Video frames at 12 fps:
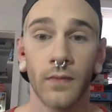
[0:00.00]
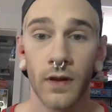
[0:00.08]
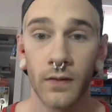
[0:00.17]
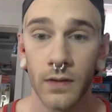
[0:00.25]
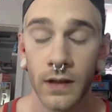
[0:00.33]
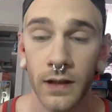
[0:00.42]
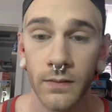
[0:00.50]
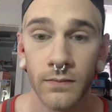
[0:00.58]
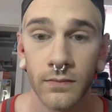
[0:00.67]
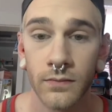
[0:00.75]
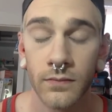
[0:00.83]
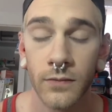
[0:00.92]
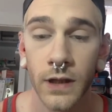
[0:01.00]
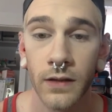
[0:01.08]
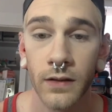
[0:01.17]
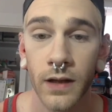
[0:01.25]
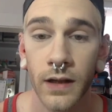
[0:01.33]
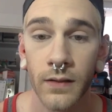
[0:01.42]
3 right
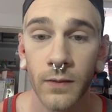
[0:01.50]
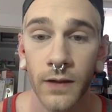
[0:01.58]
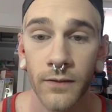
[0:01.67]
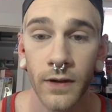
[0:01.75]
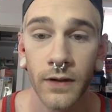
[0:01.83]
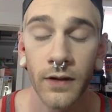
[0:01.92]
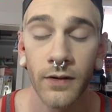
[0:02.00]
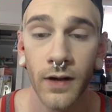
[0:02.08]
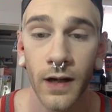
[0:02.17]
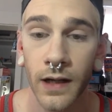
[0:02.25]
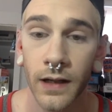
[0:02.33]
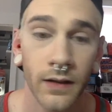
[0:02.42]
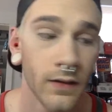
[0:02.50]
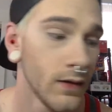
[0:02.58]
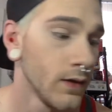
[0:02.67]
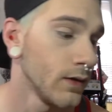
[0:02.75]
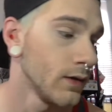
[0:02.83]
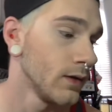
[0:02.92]
across, wait for it to dry,
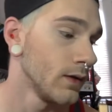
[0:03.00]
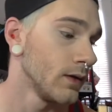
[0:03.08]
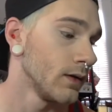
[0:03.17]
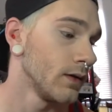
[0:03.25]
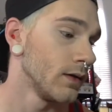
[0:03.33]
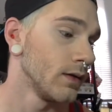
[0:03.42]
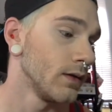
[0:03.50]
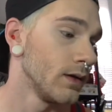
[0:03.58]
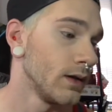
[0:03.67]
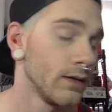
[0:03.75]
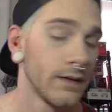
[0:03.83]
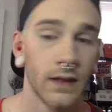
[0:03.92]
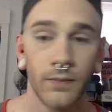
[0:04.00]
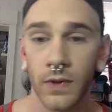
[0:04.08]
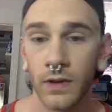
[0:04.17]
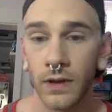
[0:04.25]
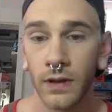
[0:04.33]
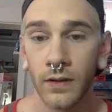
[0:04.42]
and then I'll
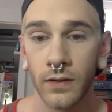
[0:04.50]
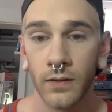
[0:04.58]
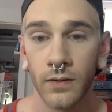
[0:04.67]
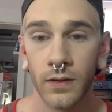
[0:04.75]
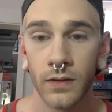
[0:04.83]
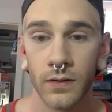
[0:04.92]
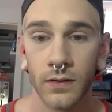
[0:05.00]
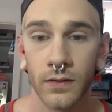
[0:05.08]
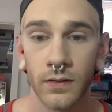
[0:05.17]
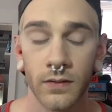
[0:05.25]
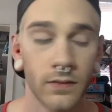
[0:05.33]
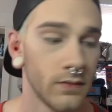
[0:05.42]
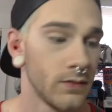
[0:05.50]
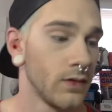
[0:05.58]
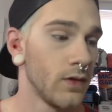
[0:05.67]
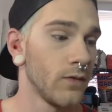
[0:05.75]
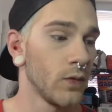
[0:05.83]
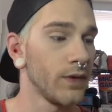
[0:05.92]
typically go
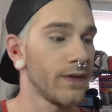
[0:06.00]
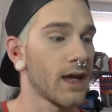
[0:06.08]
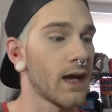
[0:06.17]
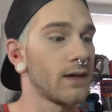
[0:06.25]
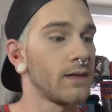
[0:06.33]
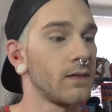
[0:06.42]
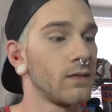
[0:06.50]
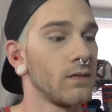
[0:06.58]
over with that.